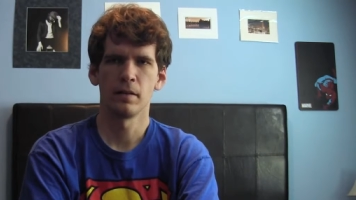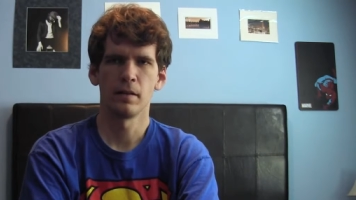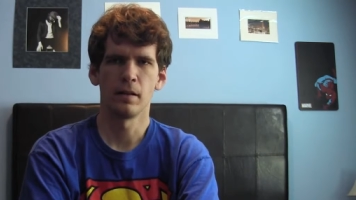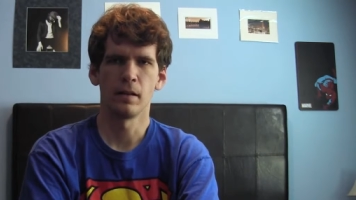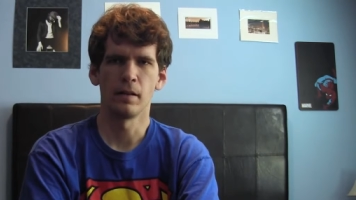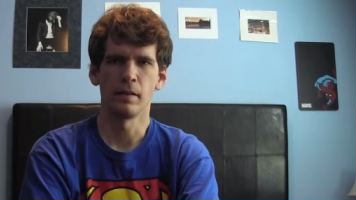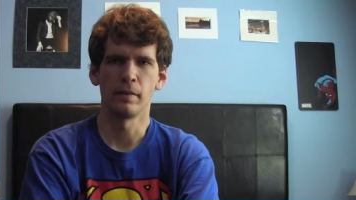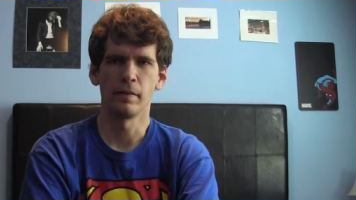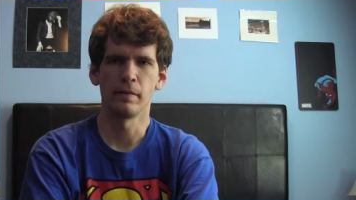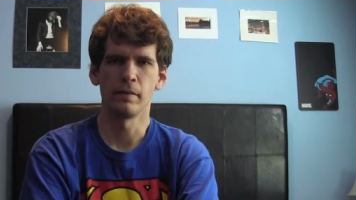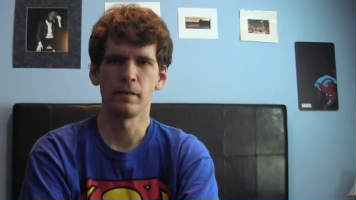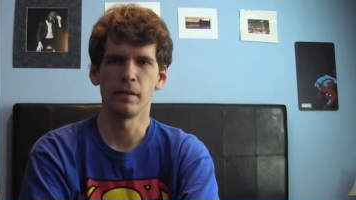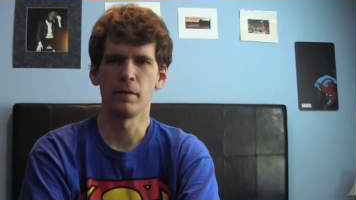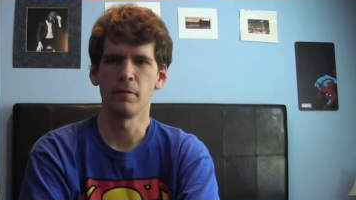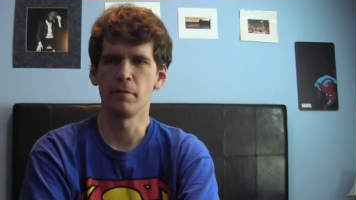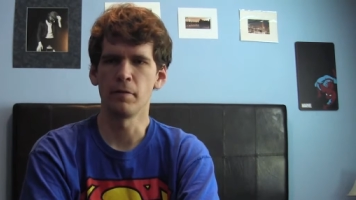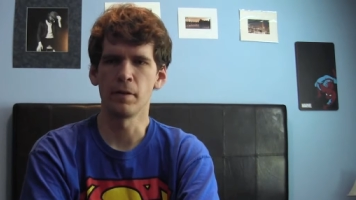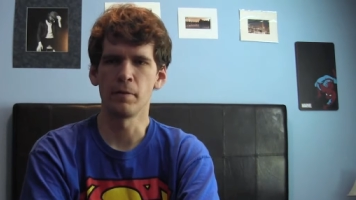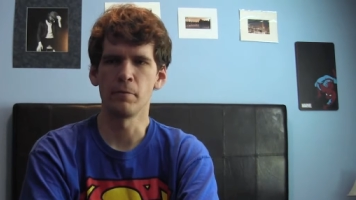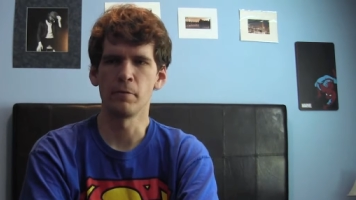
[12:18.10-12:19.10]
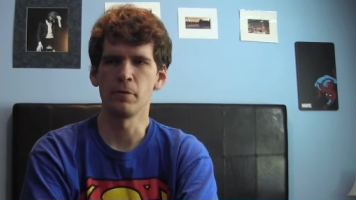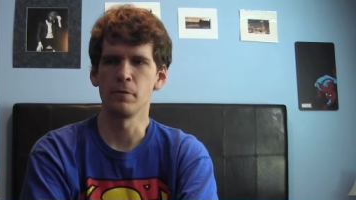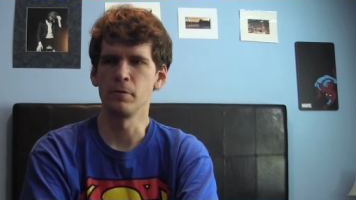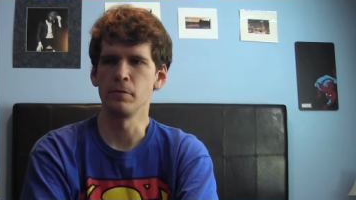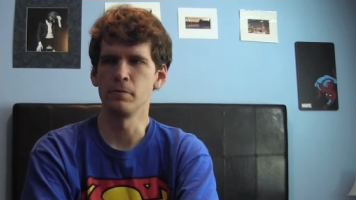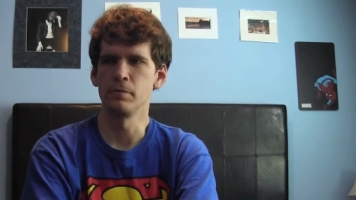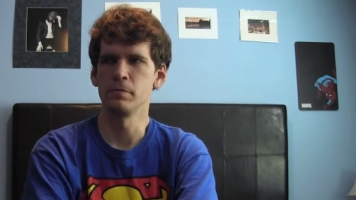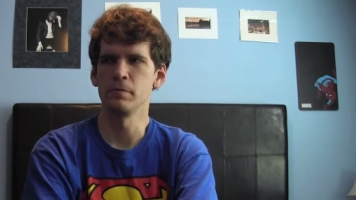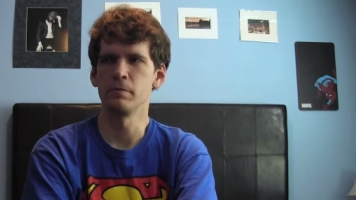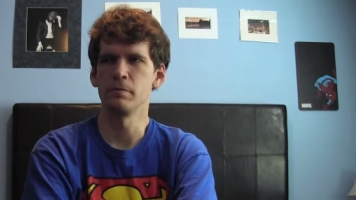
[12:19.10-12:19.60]
And if I
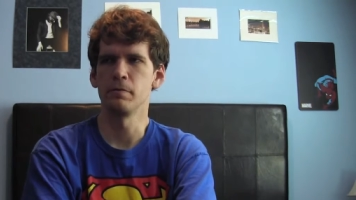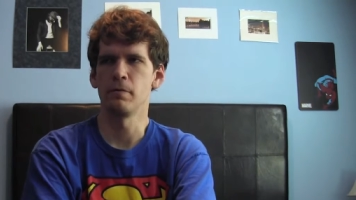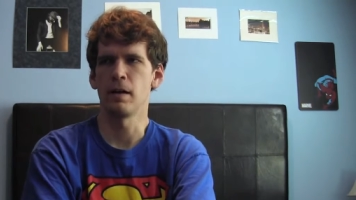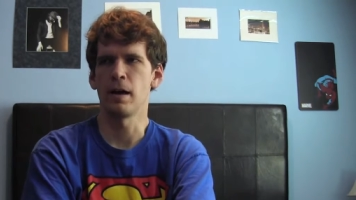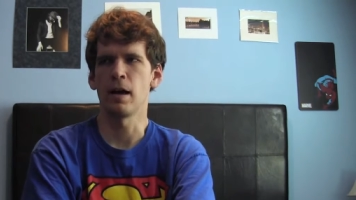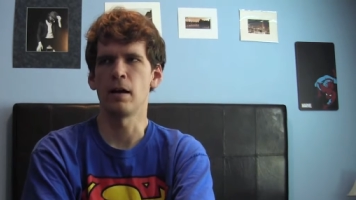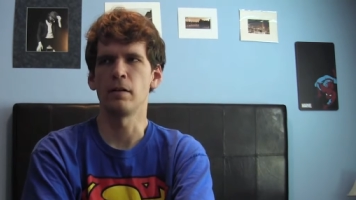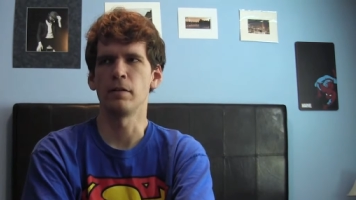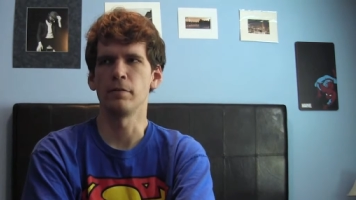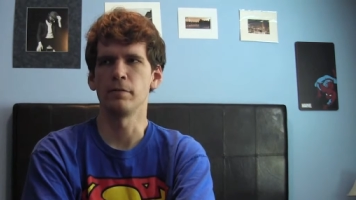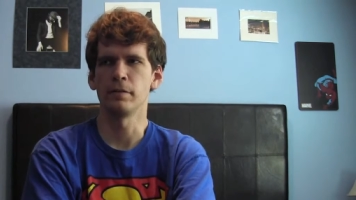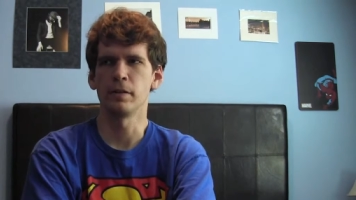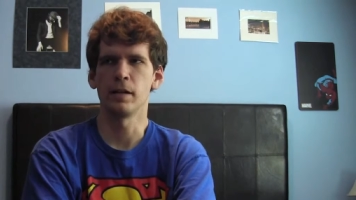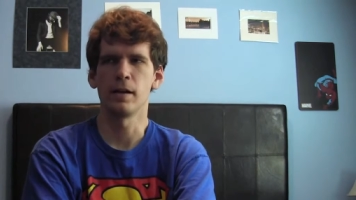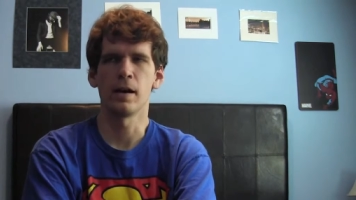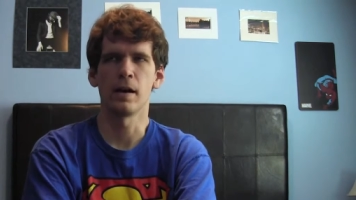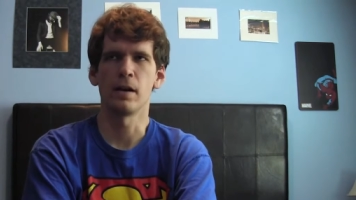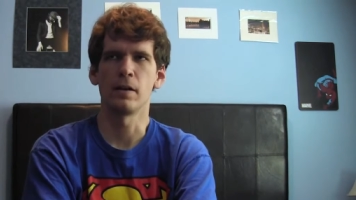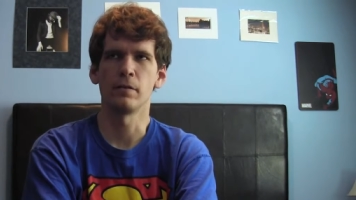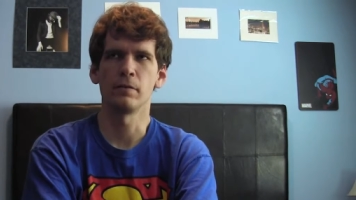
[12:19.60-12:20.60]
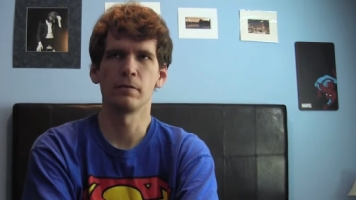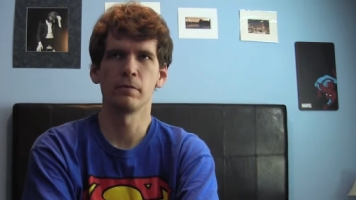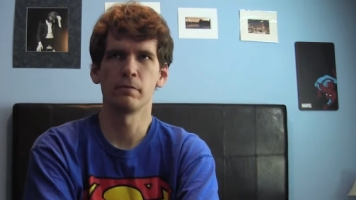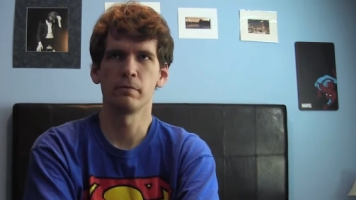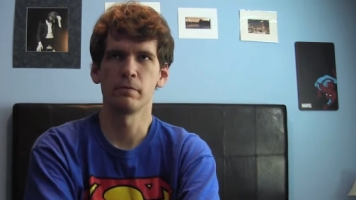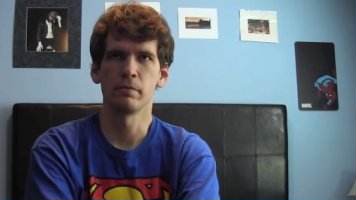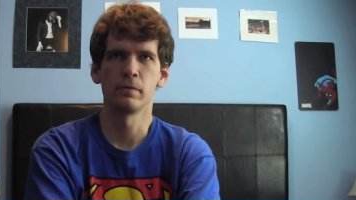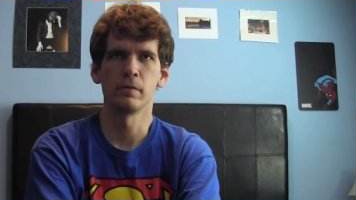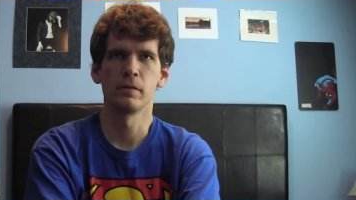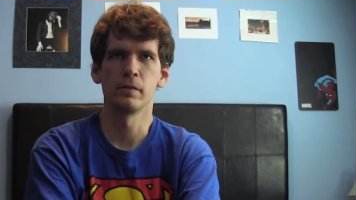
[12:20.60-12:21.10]
move out of
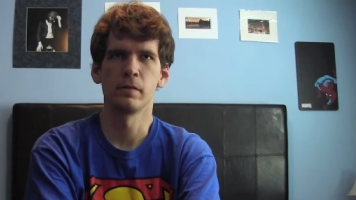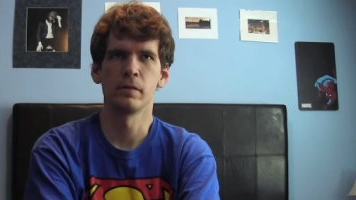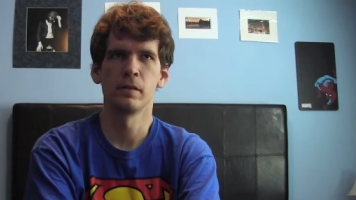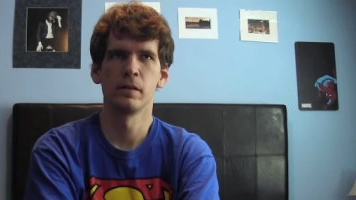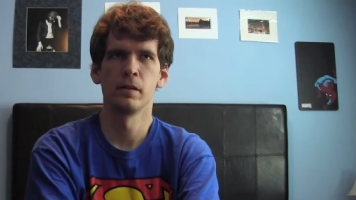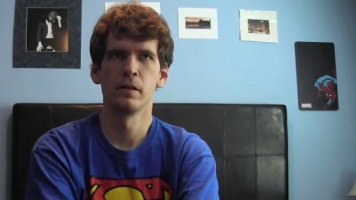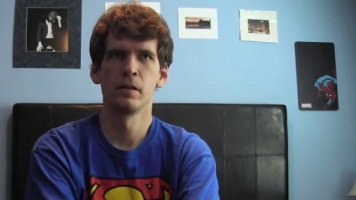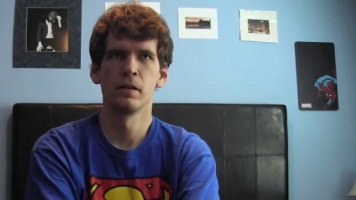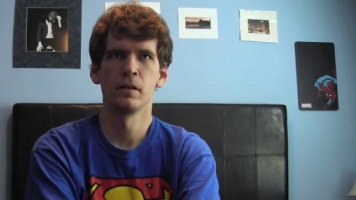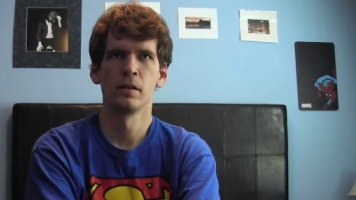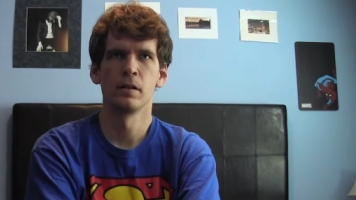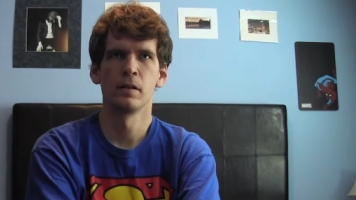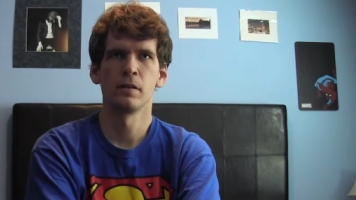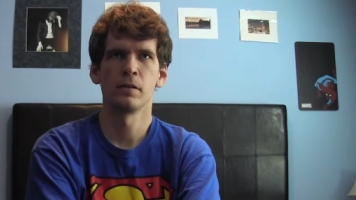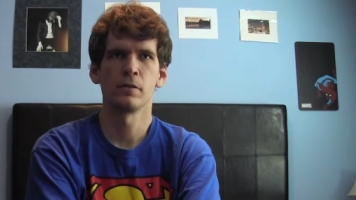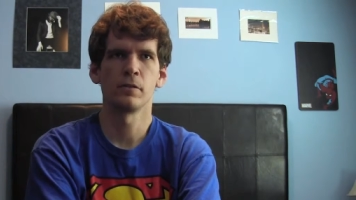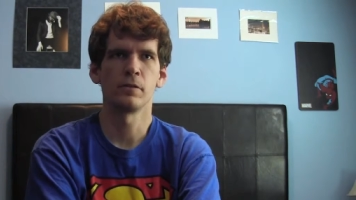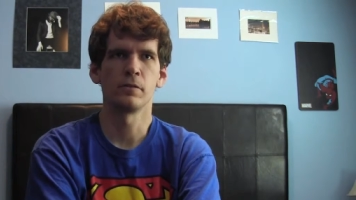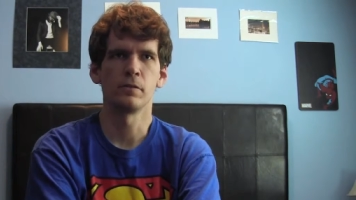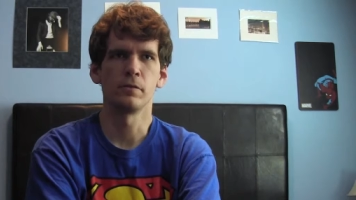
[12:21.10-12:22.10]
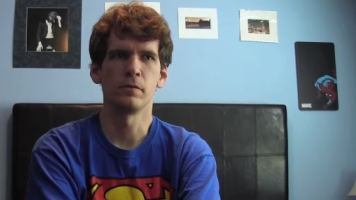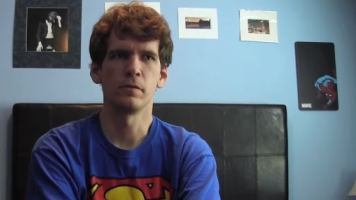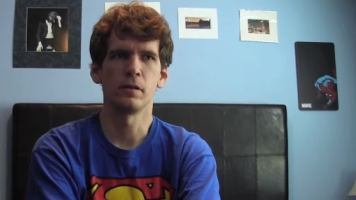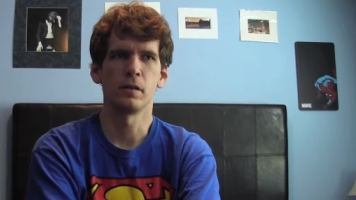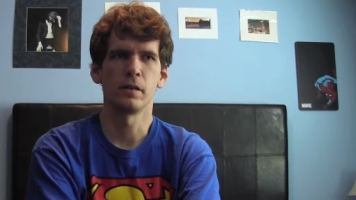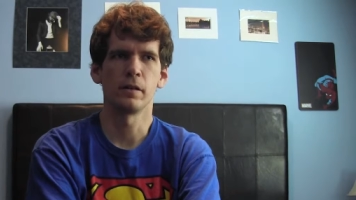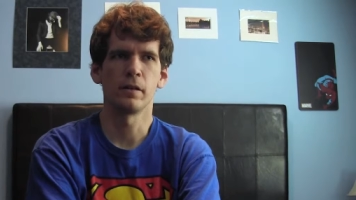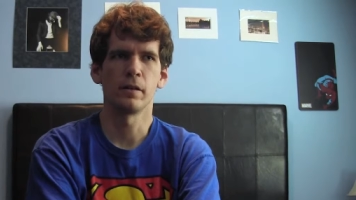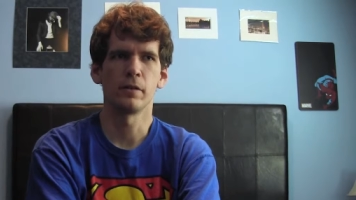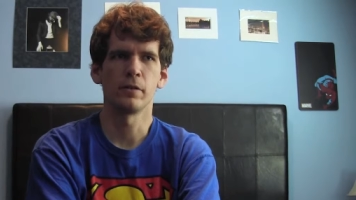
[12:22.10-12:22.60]
town to
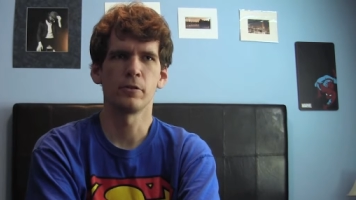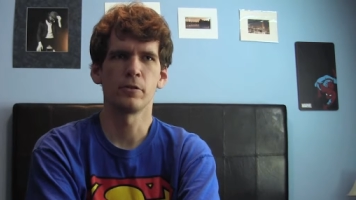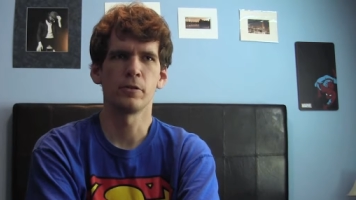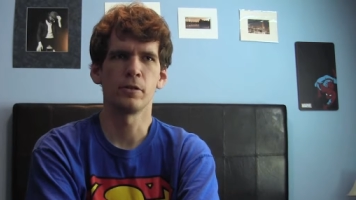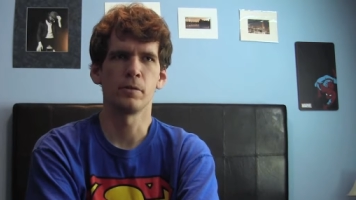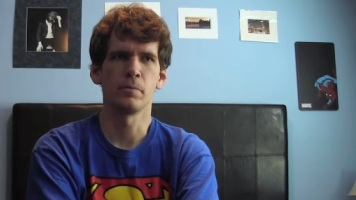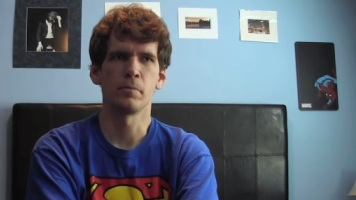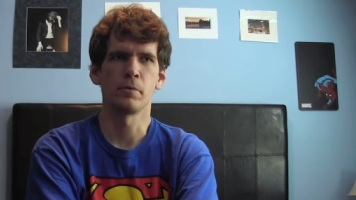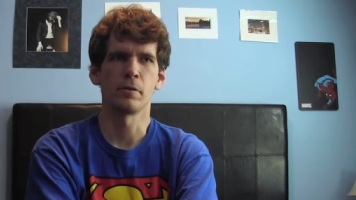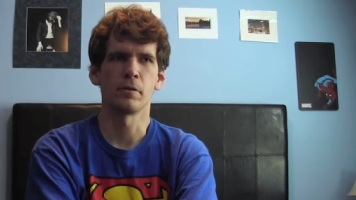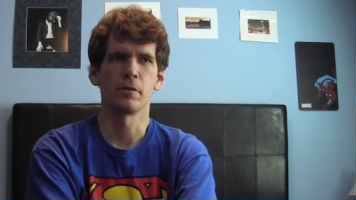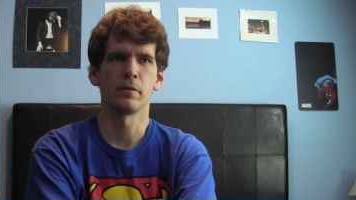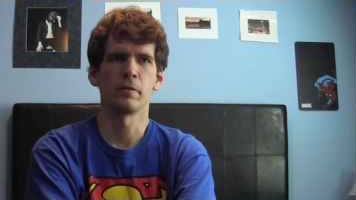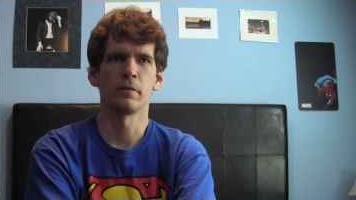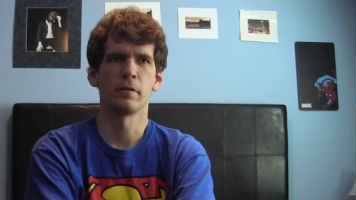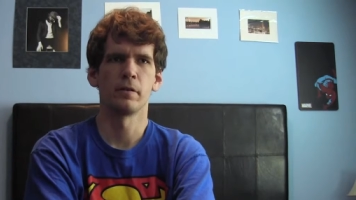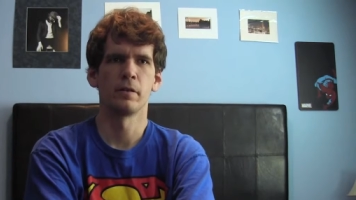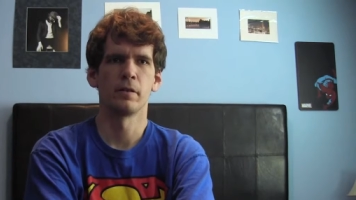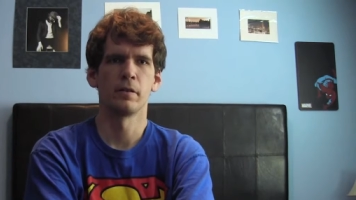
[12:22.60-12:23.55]
a, a cheaper